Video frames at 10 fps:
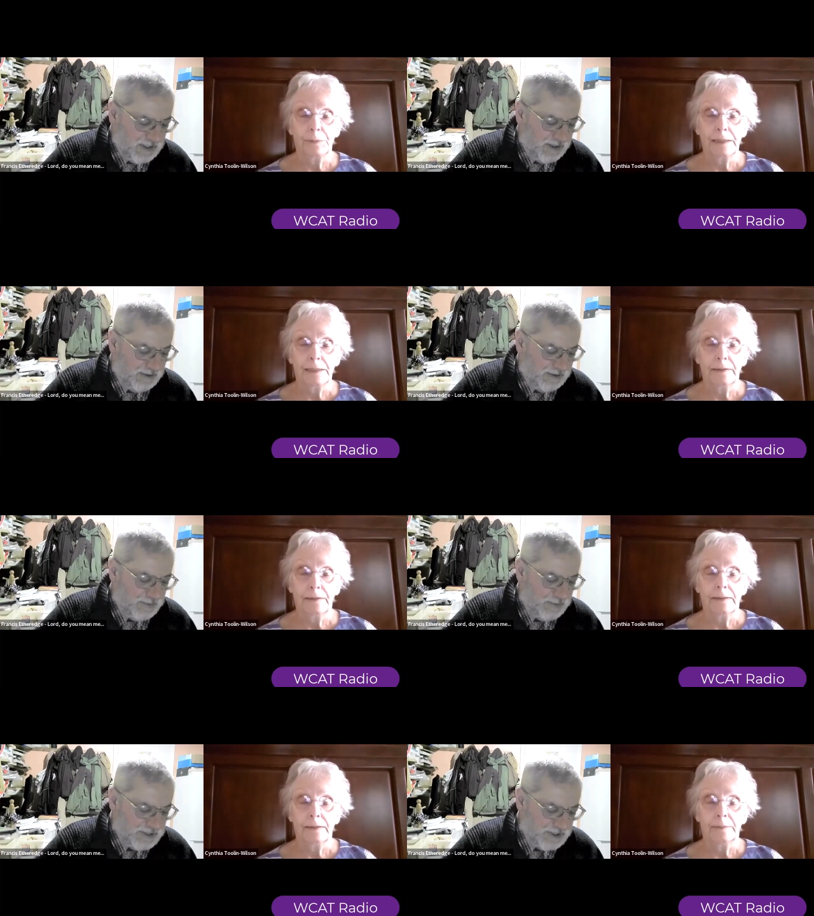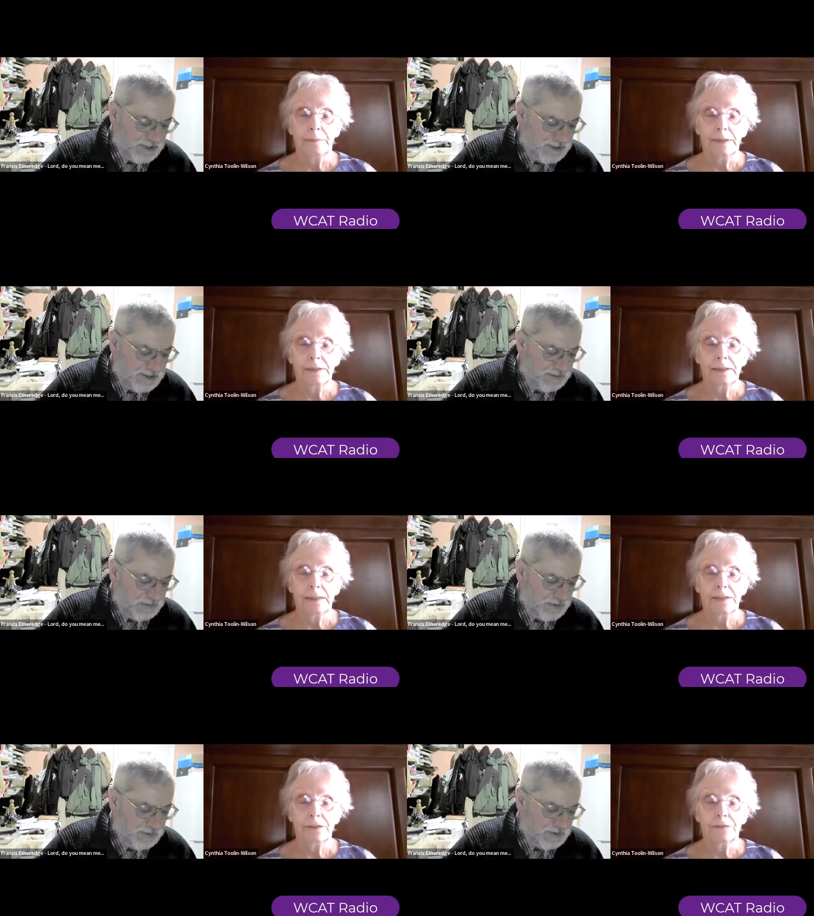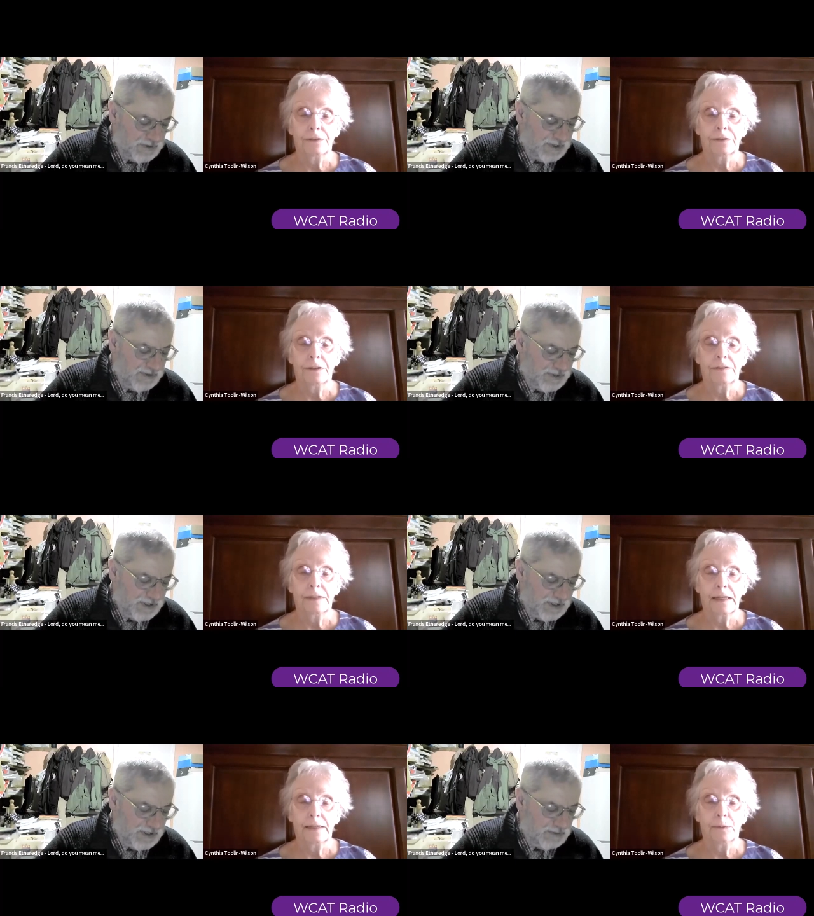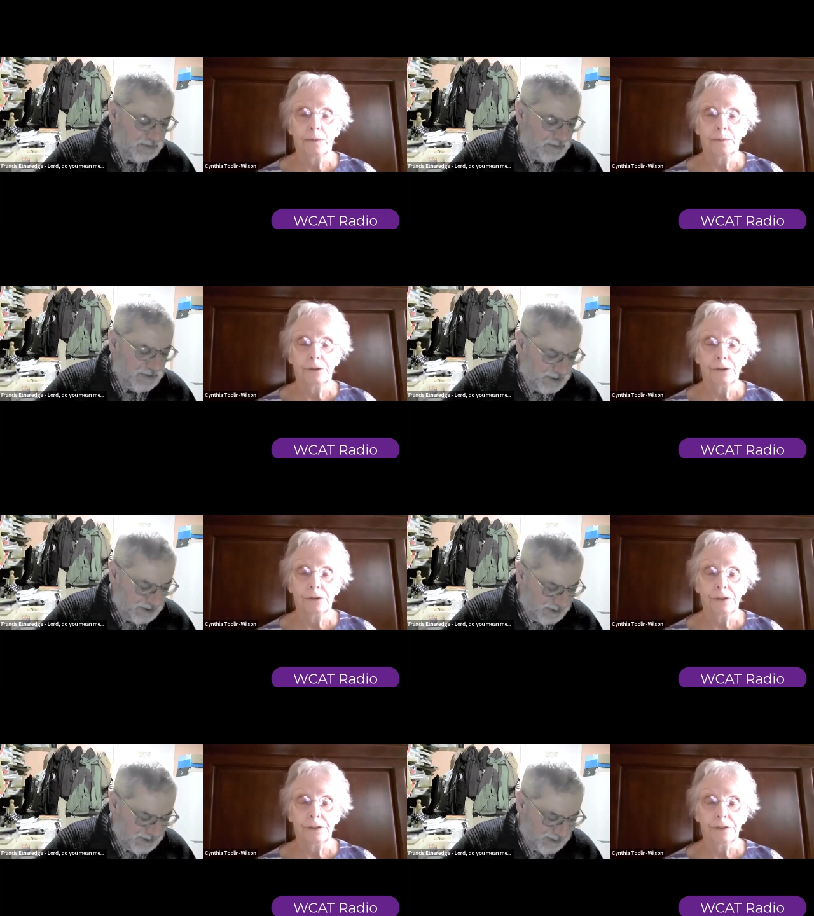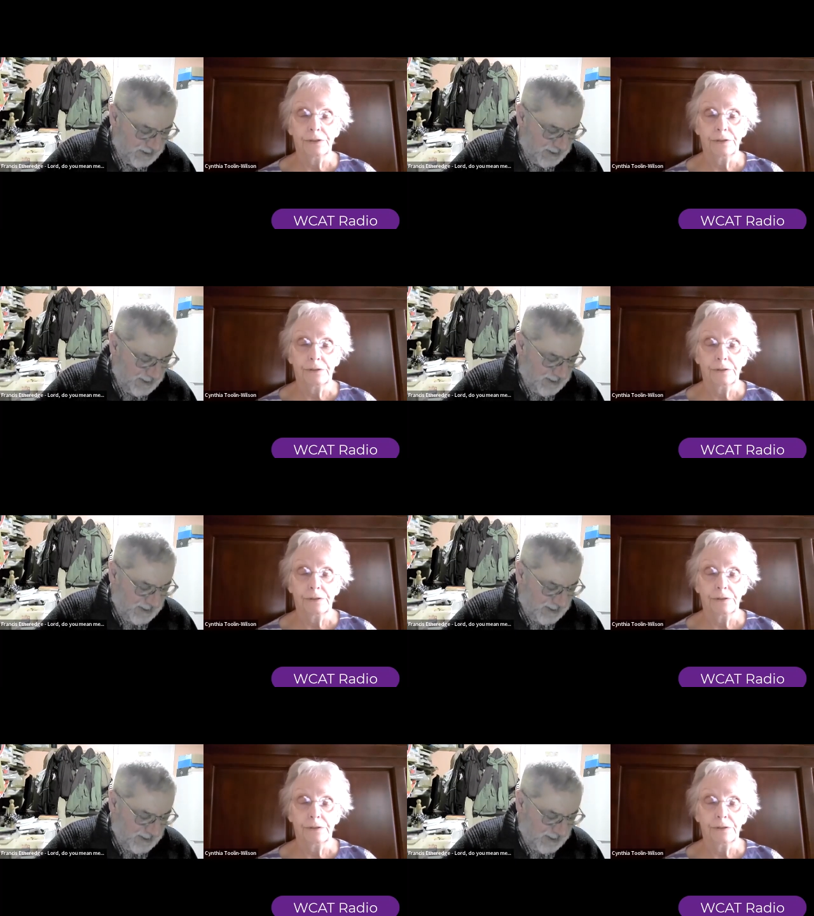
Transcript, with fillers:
Speaker 1: and blessed is the fruit of thy womb, Jesus.